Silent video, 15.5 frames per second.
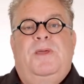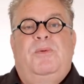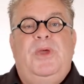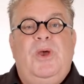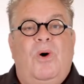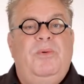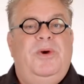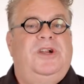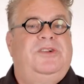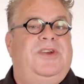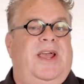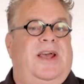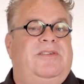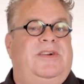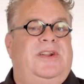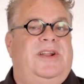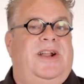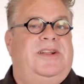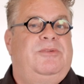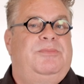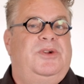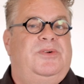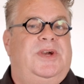We all work together in
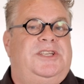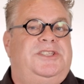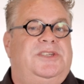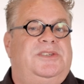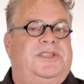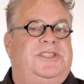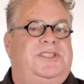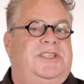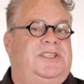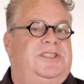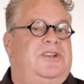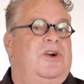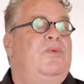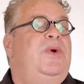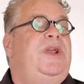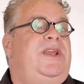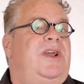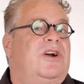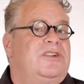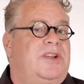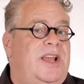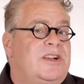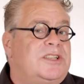Red to Blue, as you can see. So we
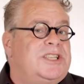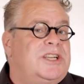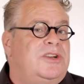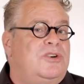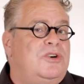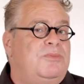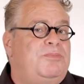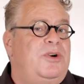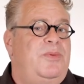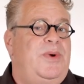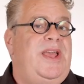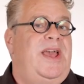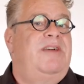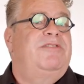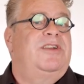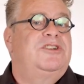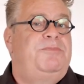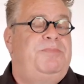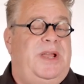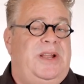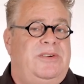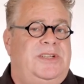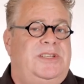are, as a group, we have
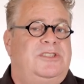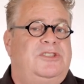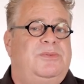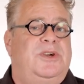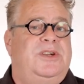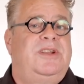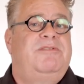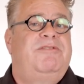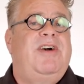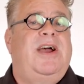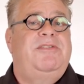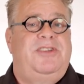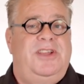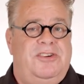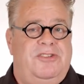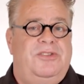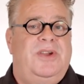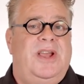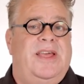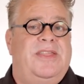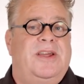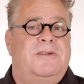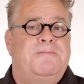experience working five years
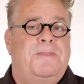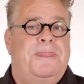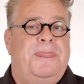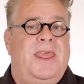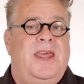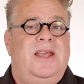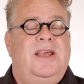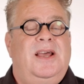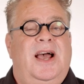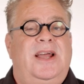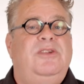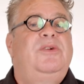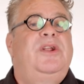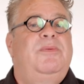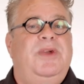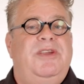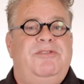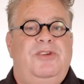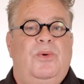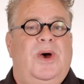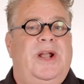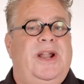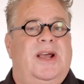together. I do that with
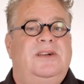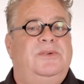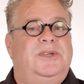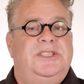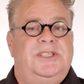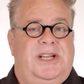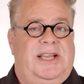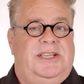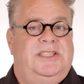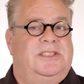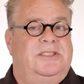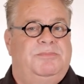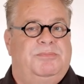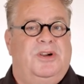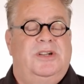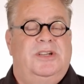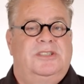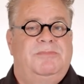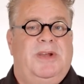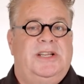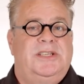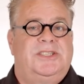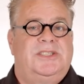Joanna, who is an excellent product
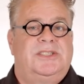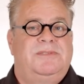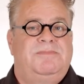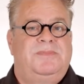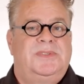manager.